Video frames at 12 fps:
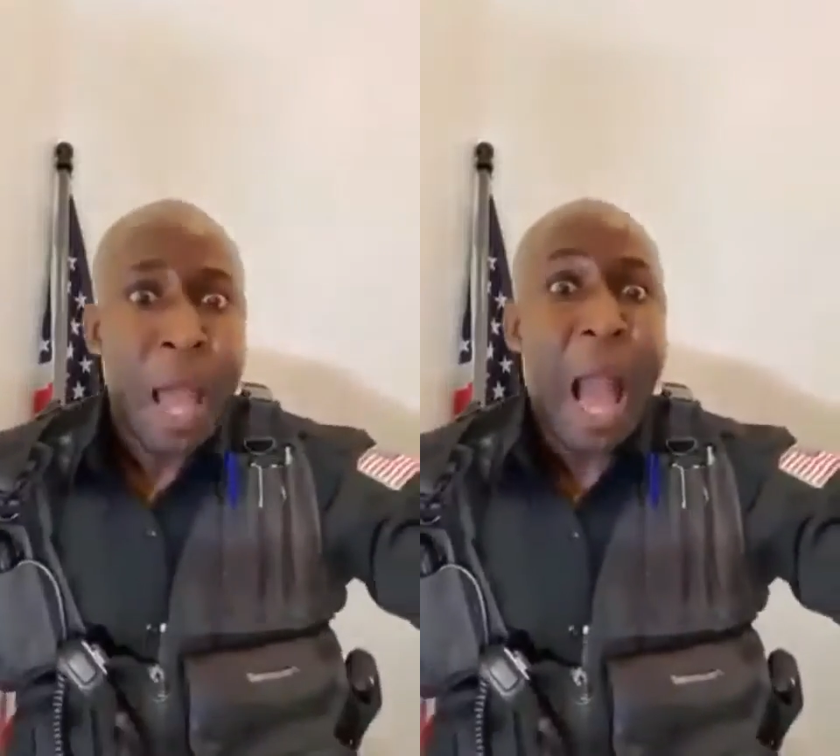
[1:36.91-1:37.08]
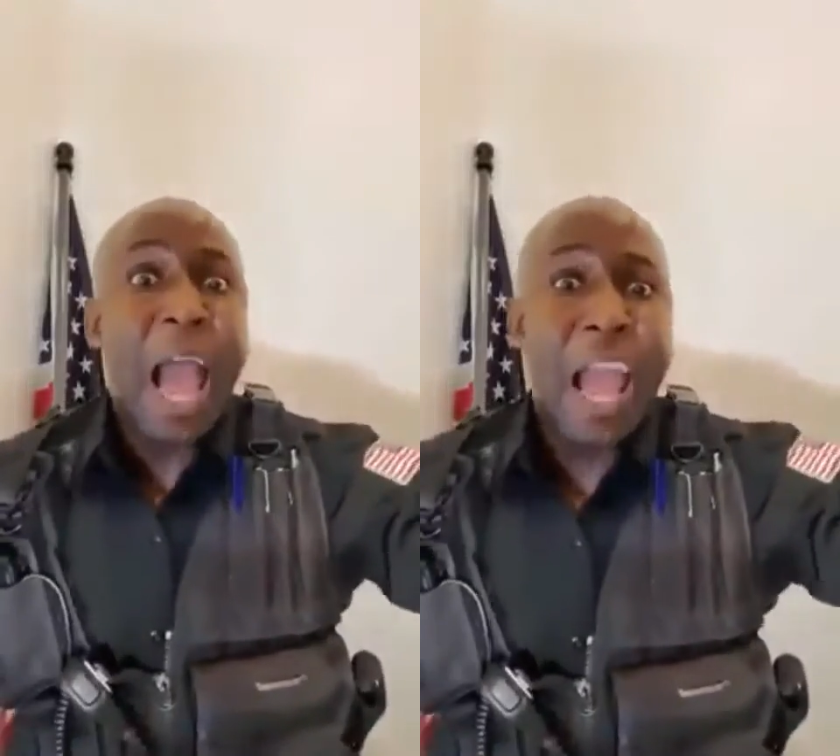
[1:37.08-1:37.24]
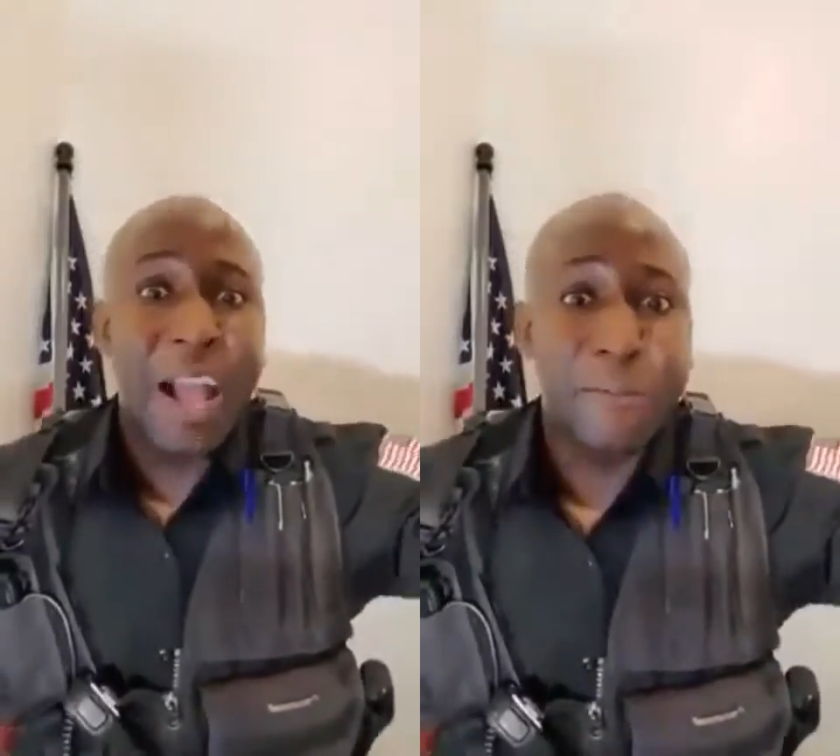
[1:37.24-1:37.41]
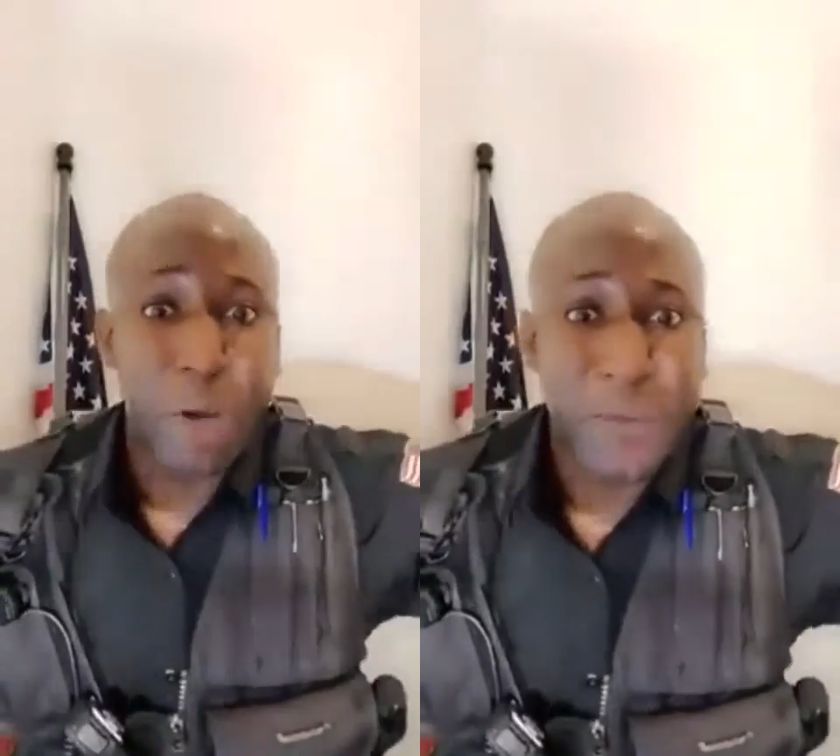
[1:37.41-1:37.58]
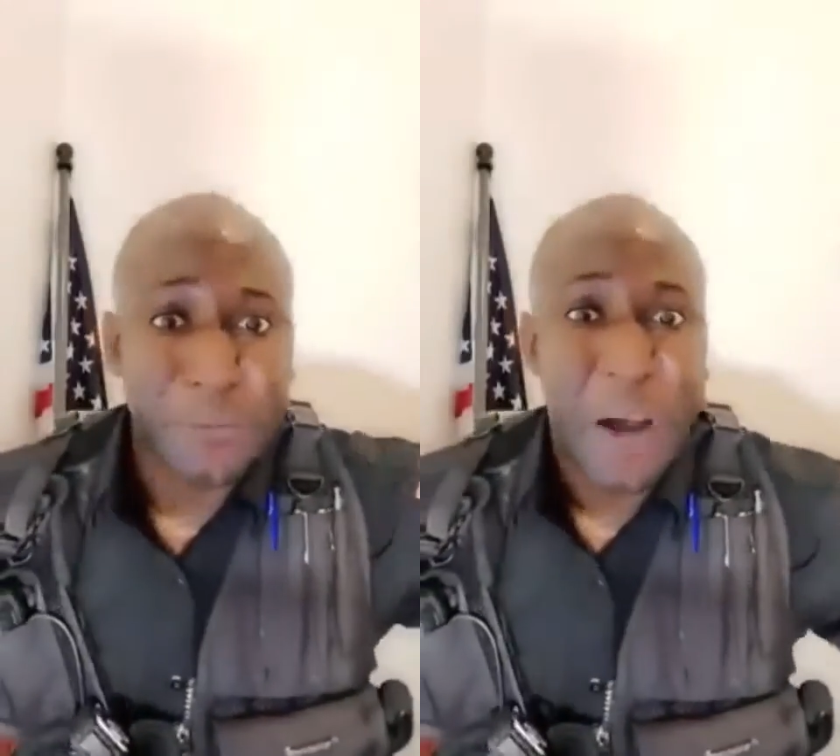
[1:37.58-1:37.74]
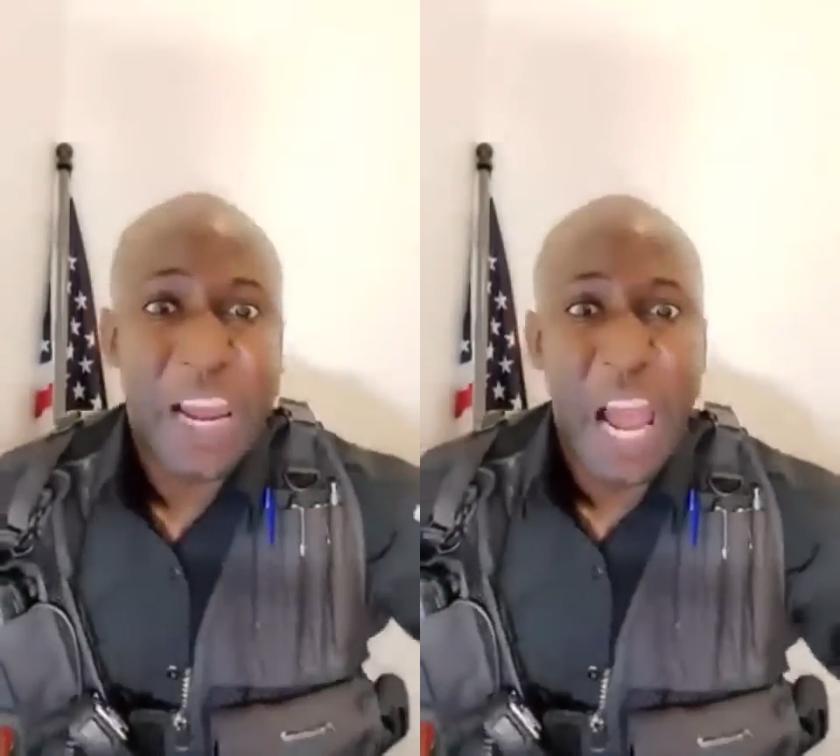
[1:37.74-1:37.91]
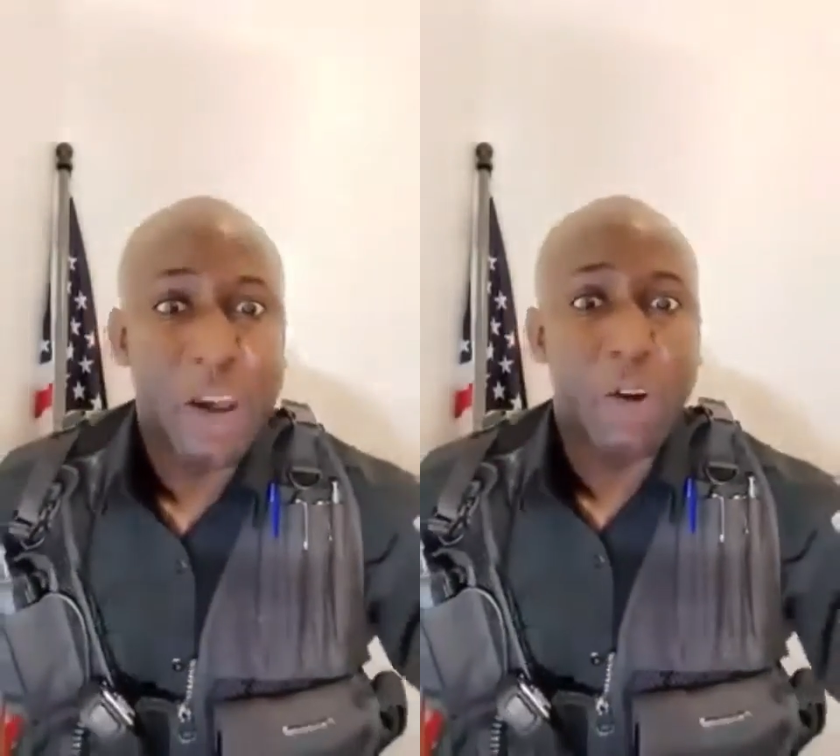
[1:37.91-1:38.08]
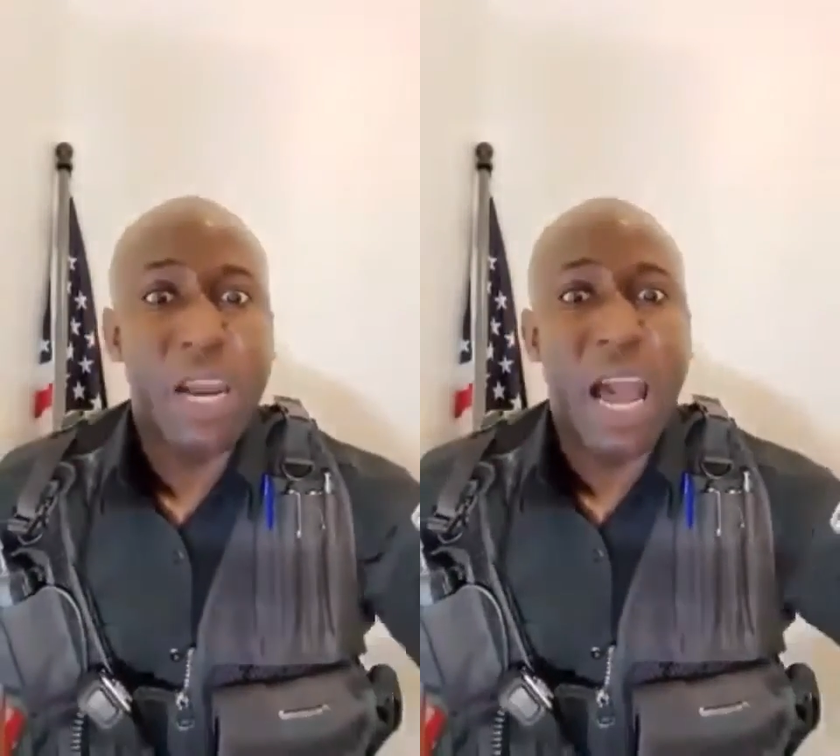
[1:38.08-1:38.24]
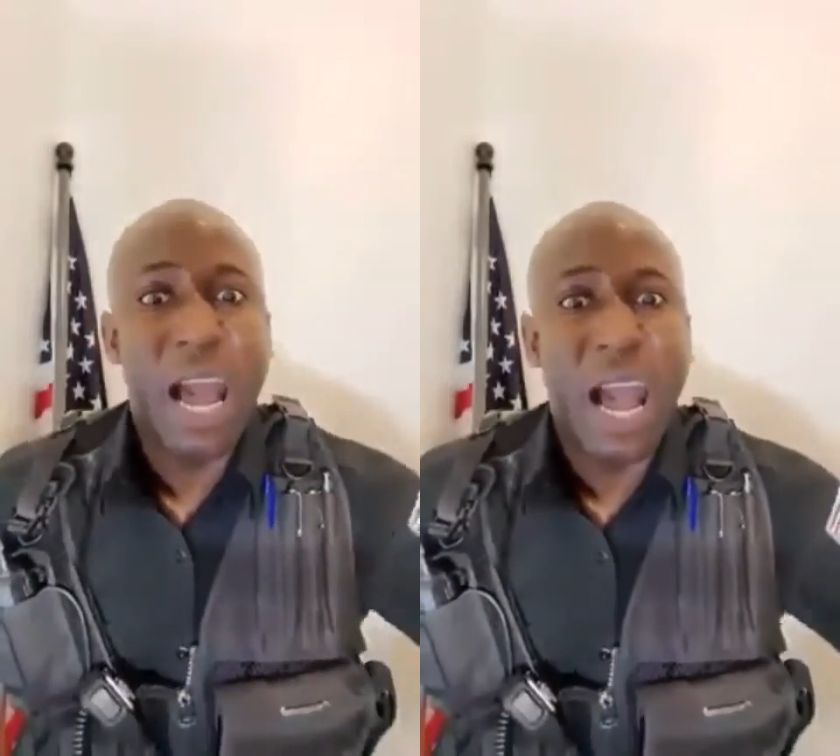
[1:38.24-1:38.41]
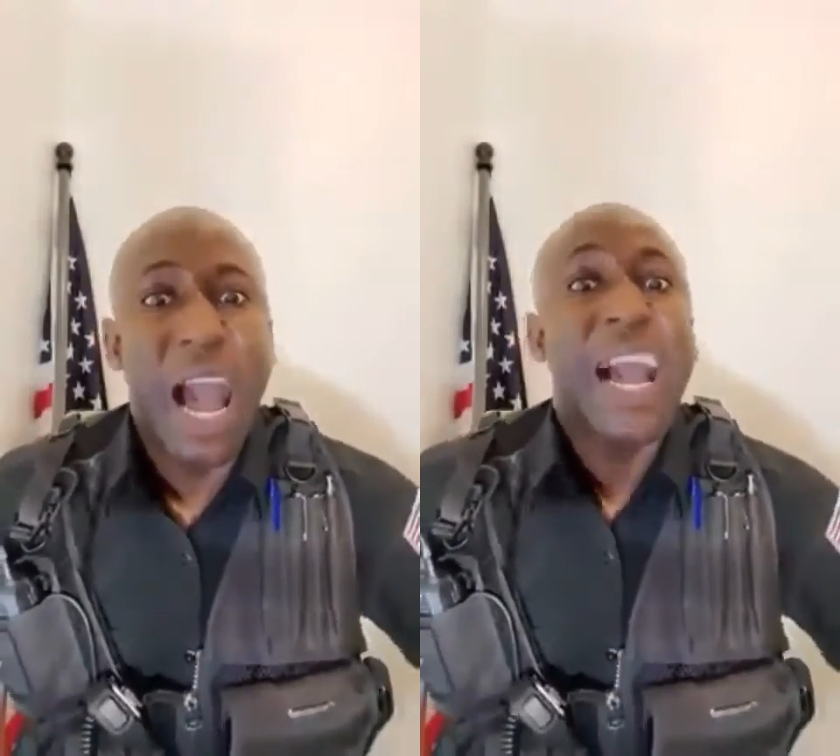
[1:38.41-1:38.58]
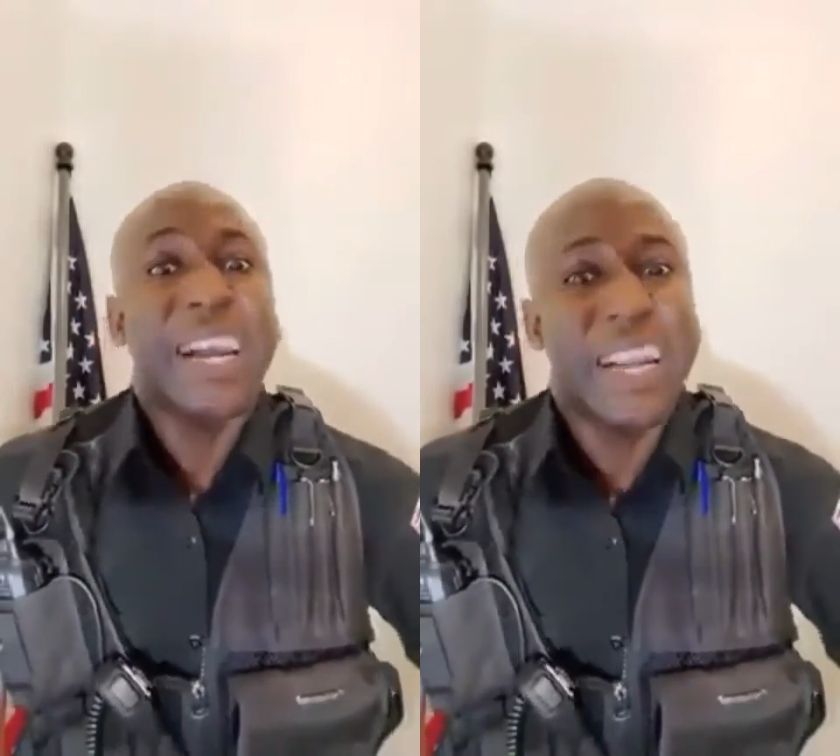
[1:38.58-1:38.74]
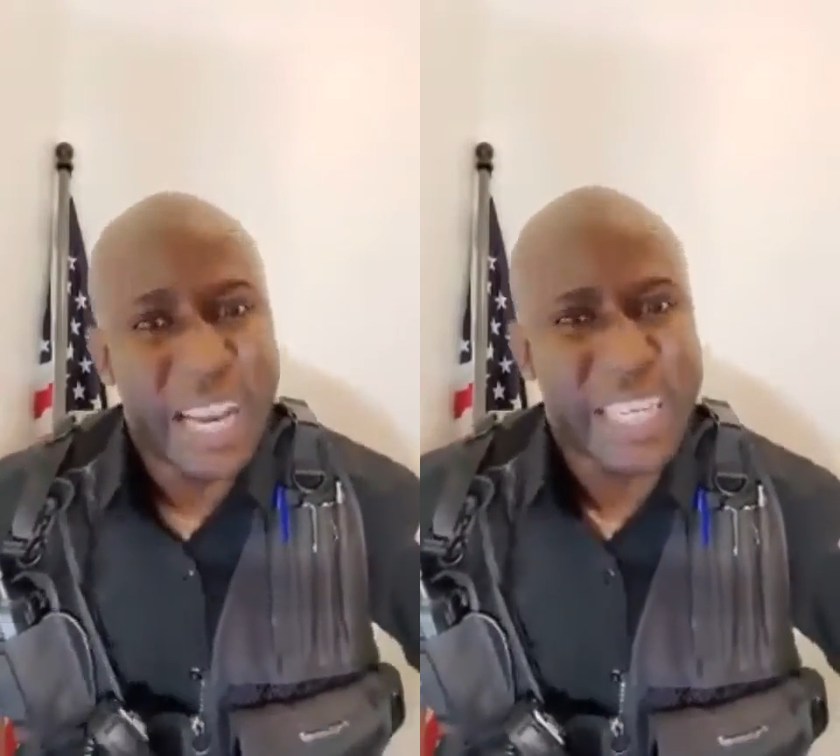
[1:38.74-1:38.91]
I have just found another uh,
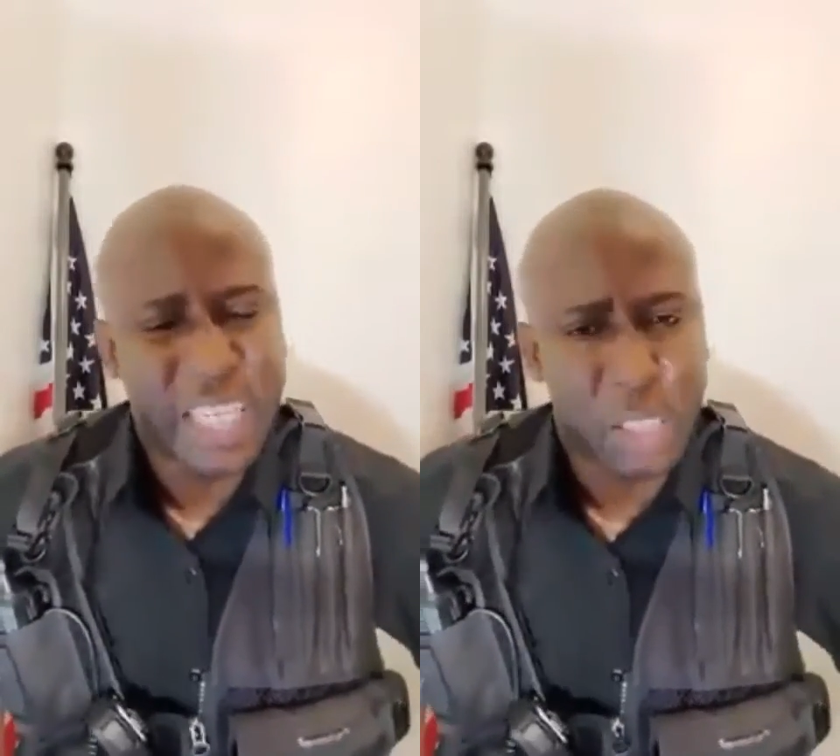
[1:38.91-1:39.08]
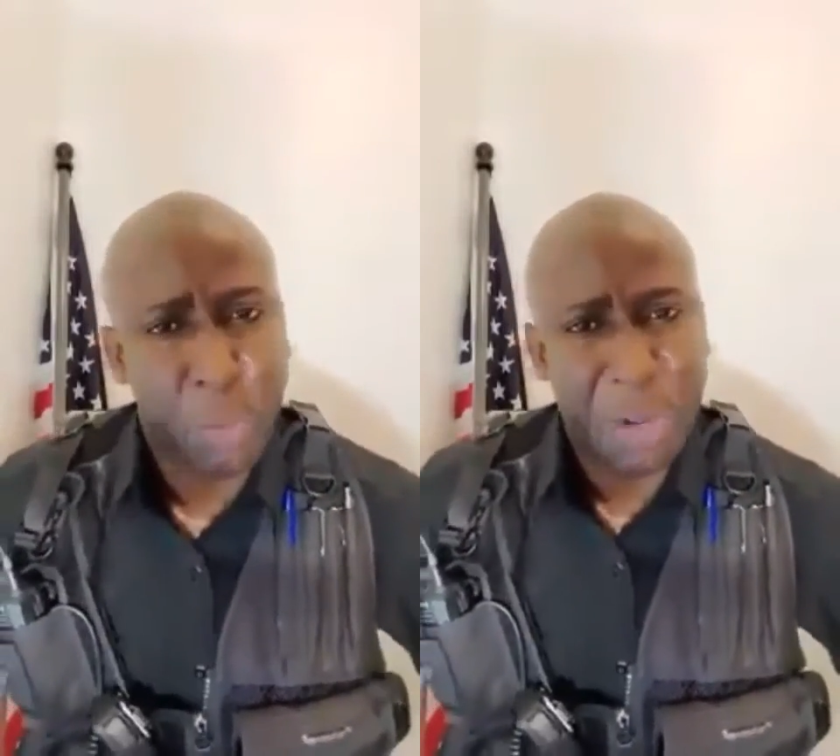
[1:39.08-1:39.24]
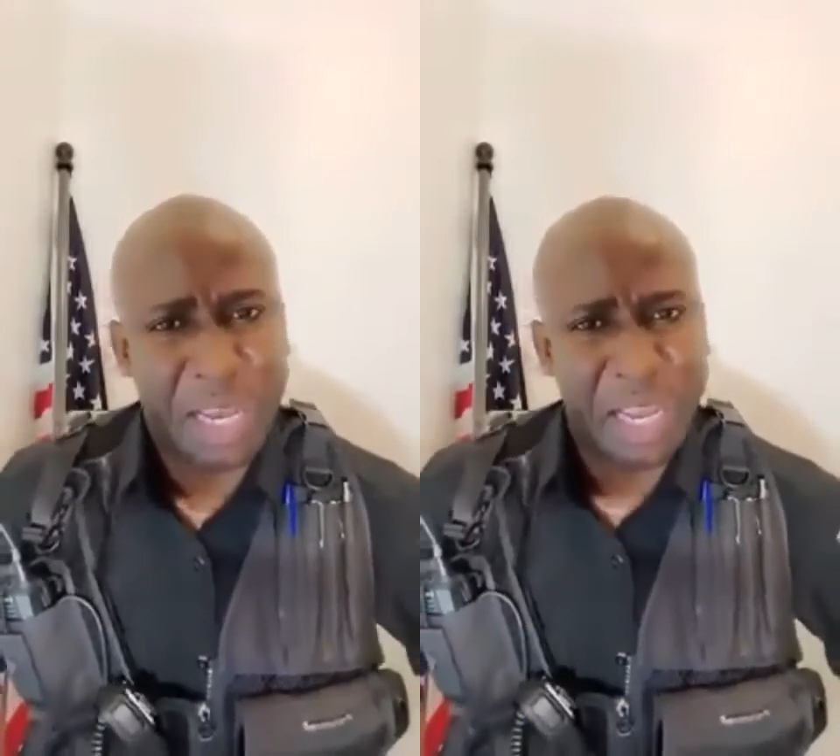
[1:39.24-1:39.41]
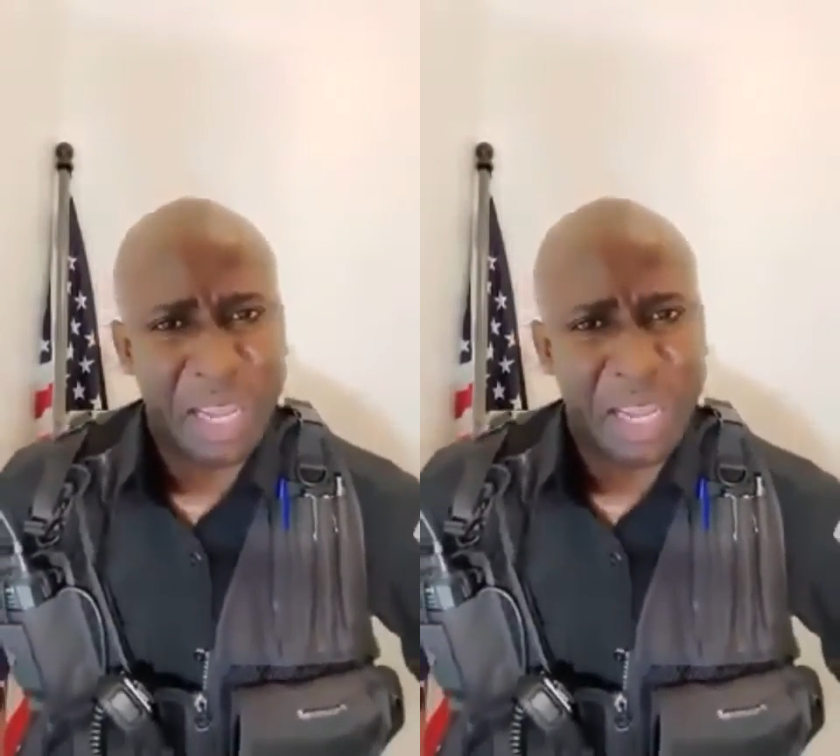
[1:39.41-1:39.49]
racist tweet.